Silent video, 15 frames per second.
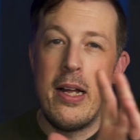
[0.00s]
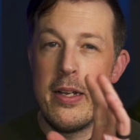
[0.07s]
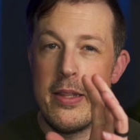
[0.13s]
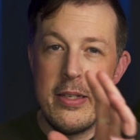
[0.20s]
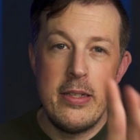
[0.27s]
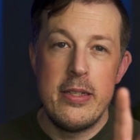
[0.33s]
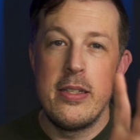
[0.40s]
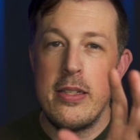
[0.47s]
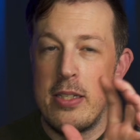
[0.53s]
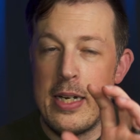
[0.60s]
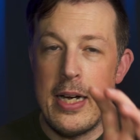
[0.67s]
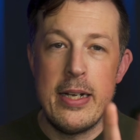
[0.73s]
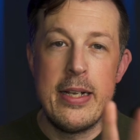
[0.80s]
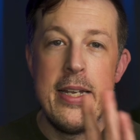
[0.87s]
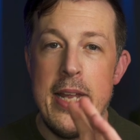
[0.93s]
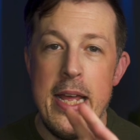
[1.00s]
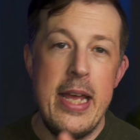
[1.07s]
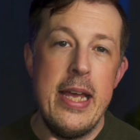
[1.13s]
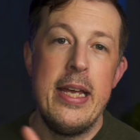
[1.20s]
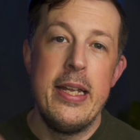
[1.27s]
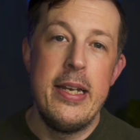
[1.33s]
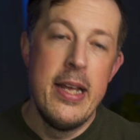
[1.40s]
of this talking
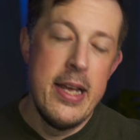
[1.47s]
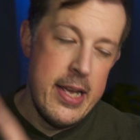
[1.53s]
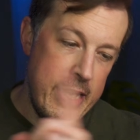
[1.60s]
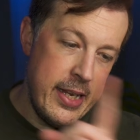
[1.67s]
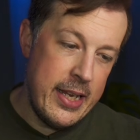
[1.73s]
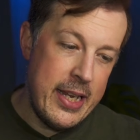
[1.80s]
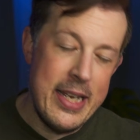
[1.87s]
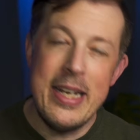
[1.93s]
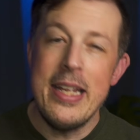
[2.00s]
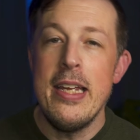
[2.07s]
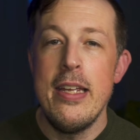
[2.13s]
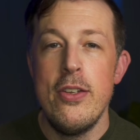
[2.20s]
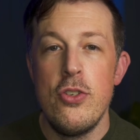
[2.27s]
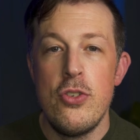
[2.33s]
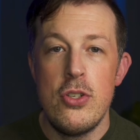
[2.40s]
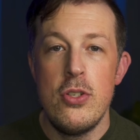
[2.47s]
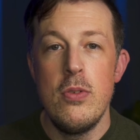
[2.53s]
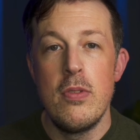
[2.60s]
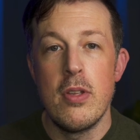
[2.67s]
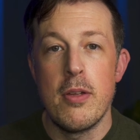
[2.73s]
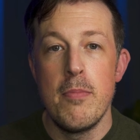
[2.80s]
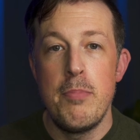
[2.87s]
head and get into
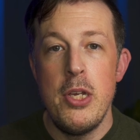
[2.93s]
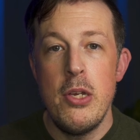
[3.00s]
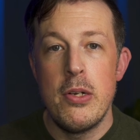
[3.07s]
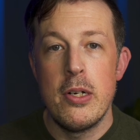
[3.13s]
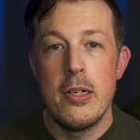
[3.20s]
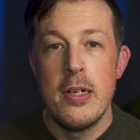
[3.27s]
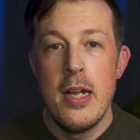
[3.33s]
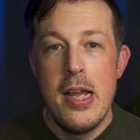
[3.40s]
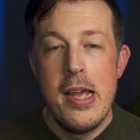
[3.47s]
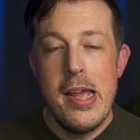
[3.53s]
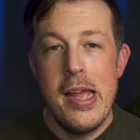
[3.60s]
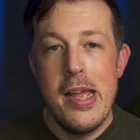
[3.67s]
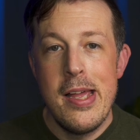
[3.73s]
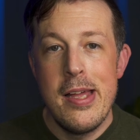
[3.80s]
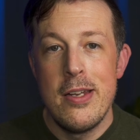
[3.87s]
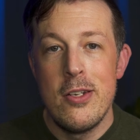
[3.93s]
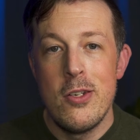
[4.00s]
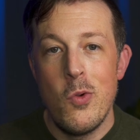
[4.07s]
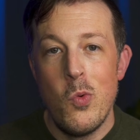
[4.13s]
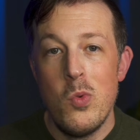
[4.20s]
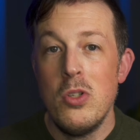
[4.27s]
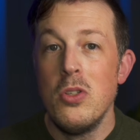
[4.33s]
the computer and
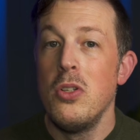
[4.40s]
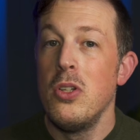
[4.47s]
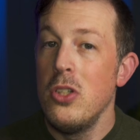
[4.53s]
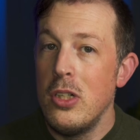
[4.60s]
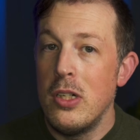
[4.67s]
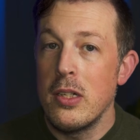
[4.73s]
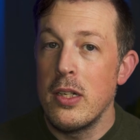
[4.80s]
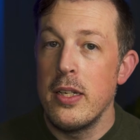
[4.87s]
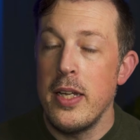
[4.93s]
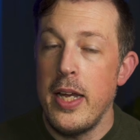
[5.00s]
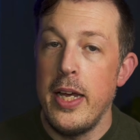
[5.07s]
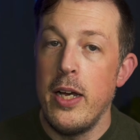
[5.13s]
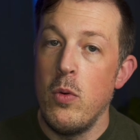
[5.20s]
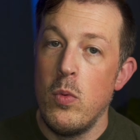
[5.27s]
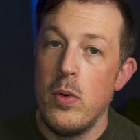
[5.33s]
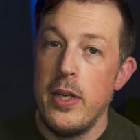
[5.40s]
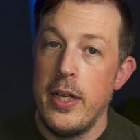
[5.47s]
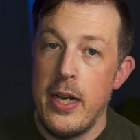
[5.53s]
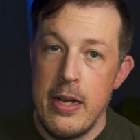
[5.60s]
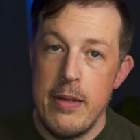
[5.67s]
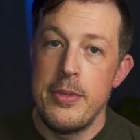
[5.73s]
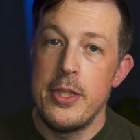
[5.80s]
we'll look at what
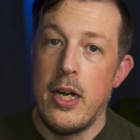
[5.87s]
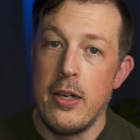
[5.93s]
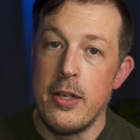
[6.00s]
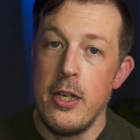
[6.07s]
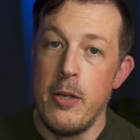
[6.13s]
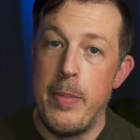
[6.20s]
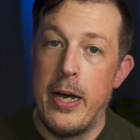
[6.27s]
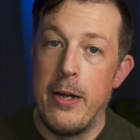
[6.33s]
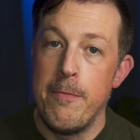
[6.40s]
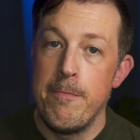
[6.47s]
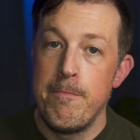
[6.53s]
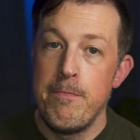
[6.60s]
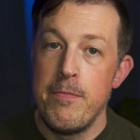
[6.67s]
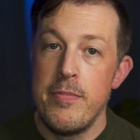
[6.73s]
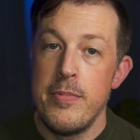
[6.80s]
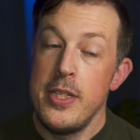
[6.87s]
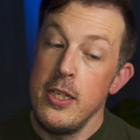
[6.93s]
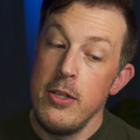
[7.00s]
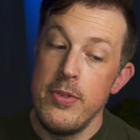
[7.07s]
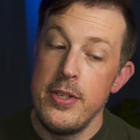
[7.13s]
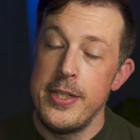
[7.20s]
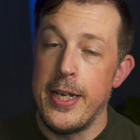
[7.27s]
I'm talking about. See
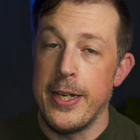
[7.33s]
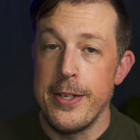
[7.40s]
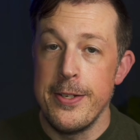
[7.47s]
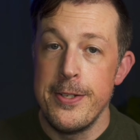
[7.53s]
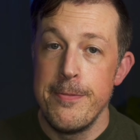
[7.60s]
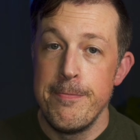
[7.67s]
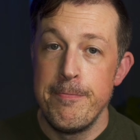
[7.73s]
you in a second.